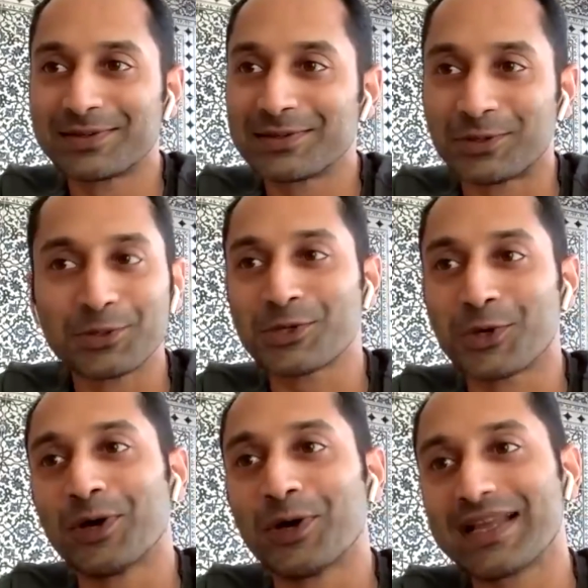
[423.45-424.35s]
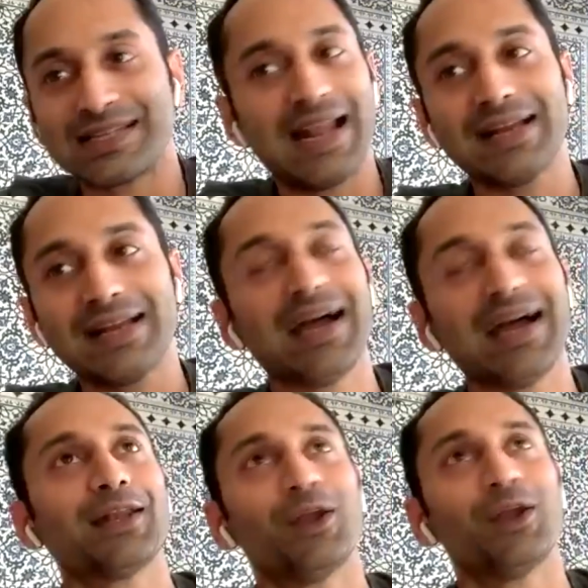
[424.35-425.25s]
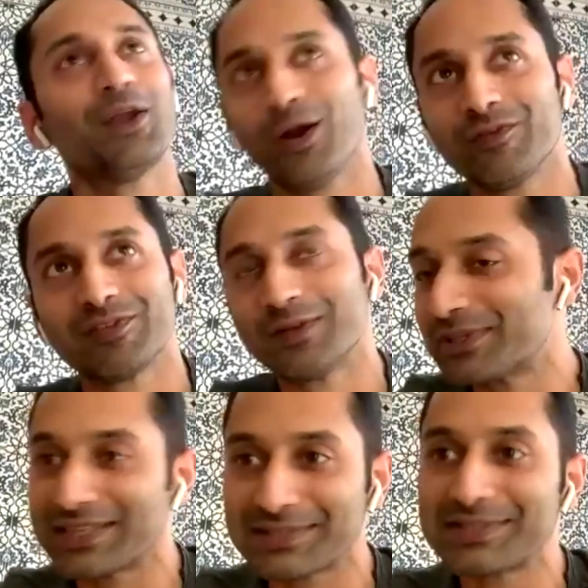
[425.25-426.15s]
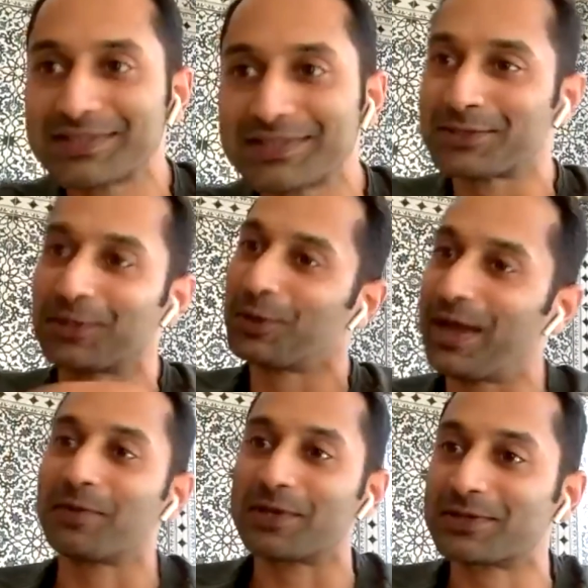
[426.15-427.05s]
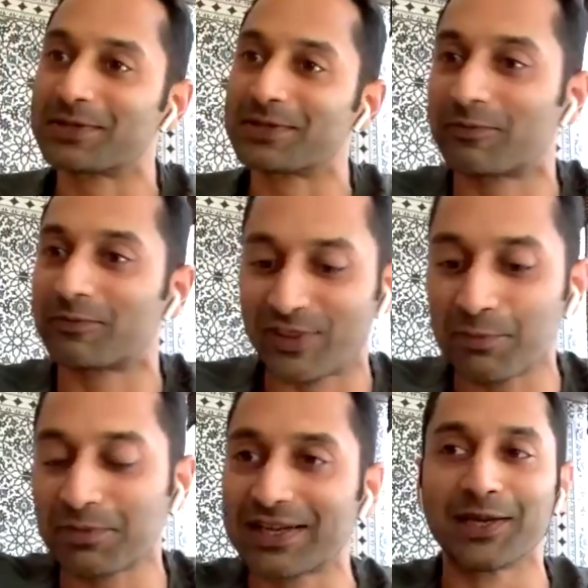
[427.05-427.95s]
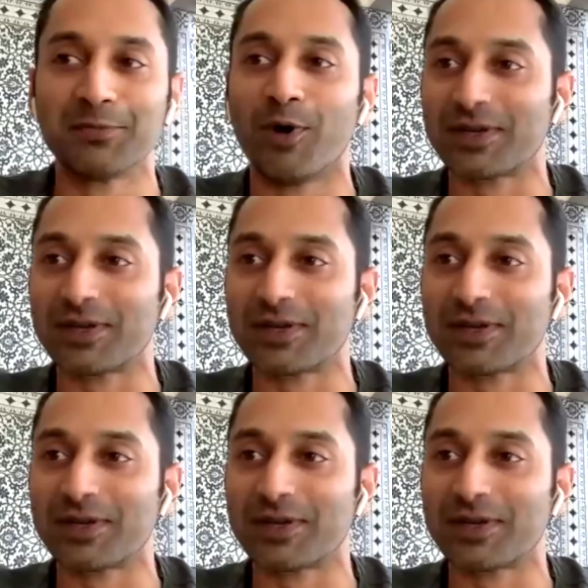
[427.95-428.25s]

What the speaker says: You know, so as an actor, I had a lot of limitations, you know, I mean, for that particular moment.